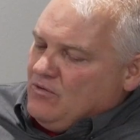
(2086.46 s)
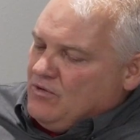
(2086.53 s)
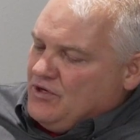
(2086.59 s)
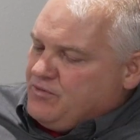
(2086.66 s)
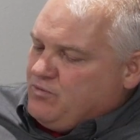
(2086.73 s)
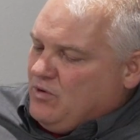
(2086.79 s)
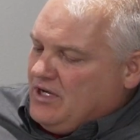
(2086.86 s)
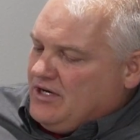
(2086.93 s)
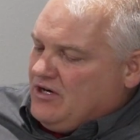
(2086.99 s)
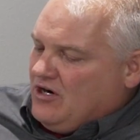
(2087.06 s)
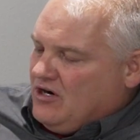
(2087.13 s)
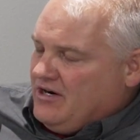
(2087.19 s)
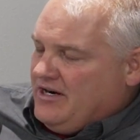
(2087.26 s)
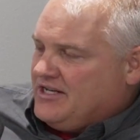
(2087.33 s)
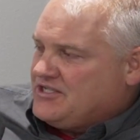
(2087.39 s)
with what
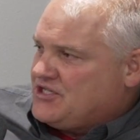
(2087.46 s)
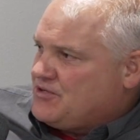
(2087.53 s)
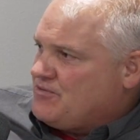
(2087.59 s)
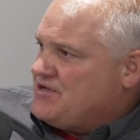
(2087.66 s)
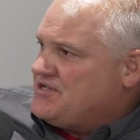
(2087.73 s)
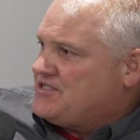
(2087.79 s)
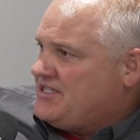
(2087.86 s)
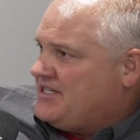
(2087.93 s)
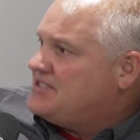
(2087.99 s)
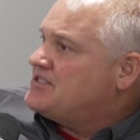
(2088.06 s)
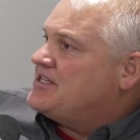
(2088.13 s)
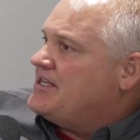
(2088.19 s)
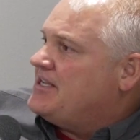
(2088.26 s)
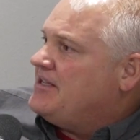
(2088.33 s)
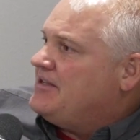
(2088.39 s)

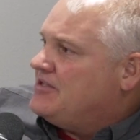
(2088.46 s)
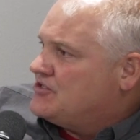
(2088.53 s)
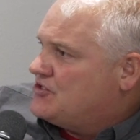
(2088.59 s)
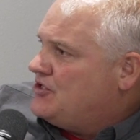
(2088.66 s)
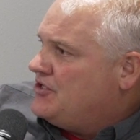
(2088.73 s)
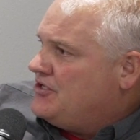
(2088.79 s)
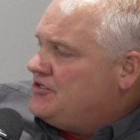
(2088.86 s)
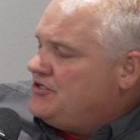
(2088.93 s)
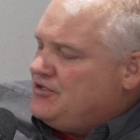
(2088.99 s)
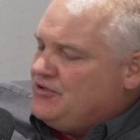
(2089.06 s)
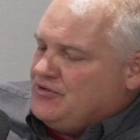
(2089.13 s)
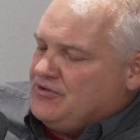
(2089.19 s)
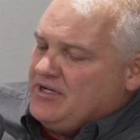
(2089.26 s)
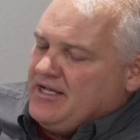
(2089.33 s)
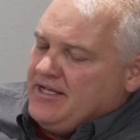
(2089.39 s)
RX360 is going to
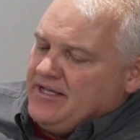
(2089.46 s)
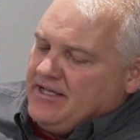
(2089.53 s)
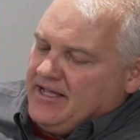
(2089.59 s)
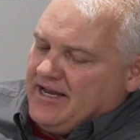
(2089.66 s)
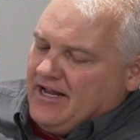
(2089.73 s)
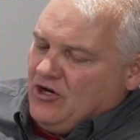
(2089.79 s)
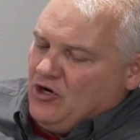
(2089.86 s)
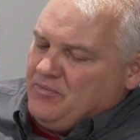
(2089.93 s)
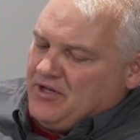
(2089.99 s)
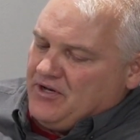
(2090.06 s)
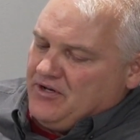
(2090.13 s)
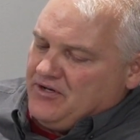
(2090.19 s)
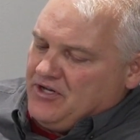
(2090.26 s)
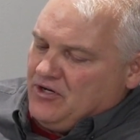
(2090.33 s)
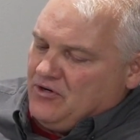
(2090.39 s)
do. And I hope
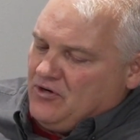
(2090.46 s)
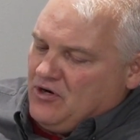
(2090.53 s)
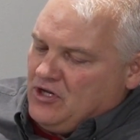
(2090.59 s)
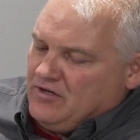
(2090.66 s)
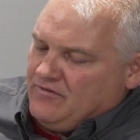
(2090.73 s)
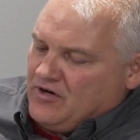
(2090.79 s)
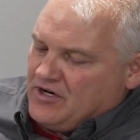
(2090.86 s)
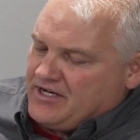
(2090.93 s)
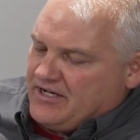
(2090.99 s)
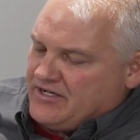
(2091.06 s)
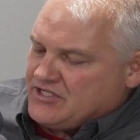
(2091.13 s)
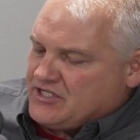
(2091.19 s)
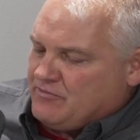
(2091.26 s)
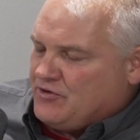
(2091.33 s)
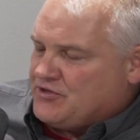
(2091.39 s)
that, all of our
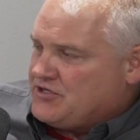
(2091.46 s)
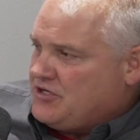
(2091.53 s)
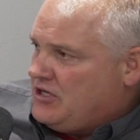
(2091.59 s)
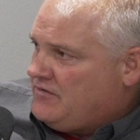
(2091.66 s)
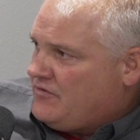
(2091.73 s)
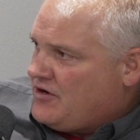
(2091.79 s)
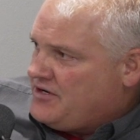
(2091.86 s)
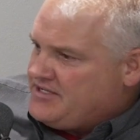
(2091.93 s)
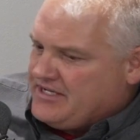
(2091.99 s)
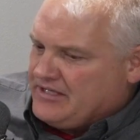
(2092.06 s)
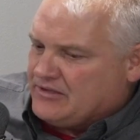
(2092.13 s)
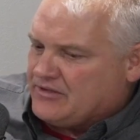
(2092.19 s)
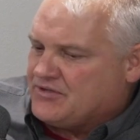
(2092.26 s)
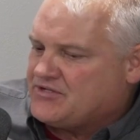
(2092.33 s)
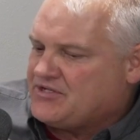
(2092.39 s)
customers and all of our
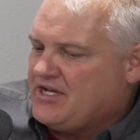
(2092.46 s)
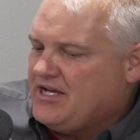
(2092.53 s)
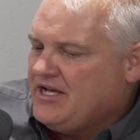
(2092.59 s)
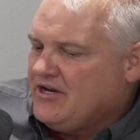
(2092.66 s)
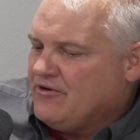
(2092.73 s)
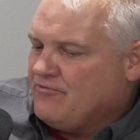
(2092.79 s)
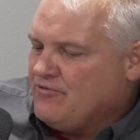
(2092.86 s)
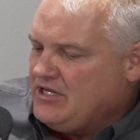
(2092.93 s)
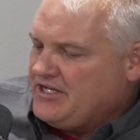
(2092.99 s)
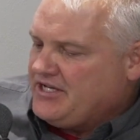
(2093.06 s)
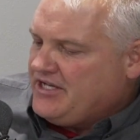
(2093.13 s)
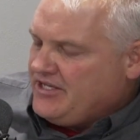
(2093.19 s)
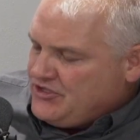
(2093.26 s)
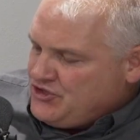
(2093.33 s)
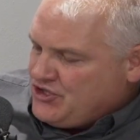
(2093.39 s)
dealers really
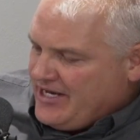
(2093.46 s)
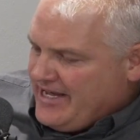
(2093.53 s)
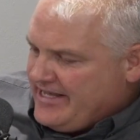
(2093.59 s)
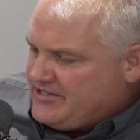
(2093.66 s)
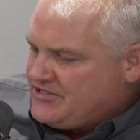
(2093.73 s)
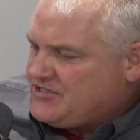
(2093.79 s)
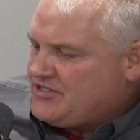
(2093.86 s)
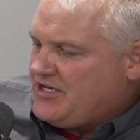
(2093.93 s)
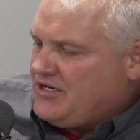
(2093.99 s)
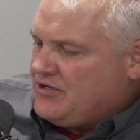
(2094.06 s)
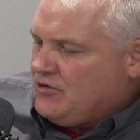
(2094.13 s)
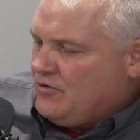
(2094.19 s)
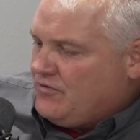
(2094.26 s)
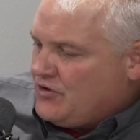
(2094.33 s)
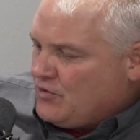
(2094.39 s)
get a chance
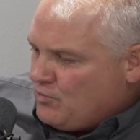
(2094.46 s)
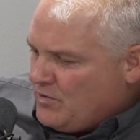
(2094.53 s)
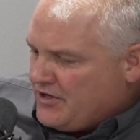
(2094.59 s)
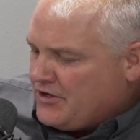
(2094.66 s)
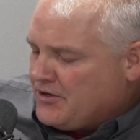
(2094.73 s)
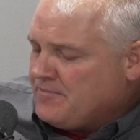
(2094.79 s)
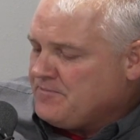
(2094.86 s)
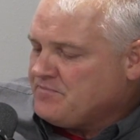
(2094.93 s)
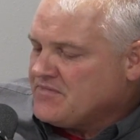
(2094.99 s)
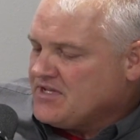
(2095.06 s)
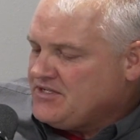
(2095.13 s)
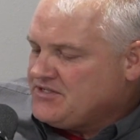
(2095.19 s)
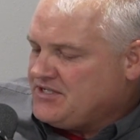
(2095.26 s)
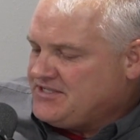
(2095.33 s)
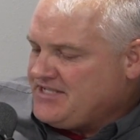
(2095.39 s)
here over the winter
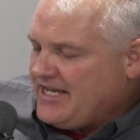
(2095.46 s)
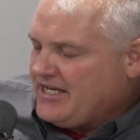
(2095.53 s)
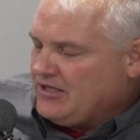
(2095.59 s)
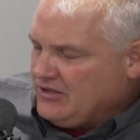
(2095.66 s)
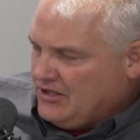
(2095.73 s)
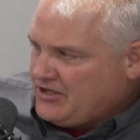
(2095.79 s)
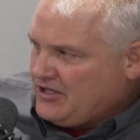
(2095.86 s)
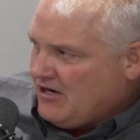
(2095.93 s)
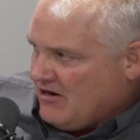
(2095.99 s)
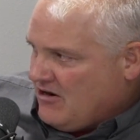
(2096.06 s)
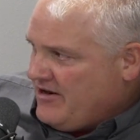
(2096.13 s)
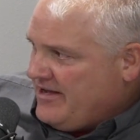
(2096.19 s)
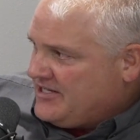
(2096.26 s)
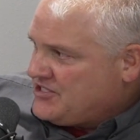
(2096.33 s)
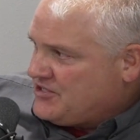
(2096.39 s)
to take a look at
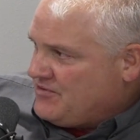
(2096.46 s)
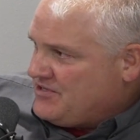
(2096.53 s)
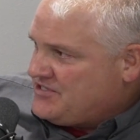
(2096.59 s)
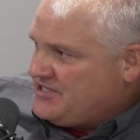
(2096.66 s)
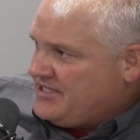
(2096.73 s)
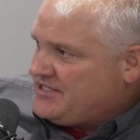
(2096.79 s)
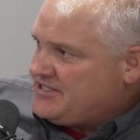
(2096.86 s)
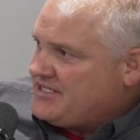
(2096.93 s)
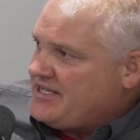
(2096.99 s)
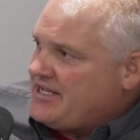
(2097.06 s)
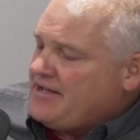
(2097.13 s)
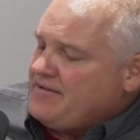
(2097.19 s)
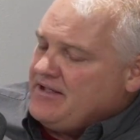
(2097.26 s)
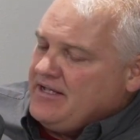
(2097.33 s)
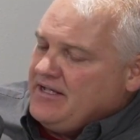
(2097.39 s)
our RX360,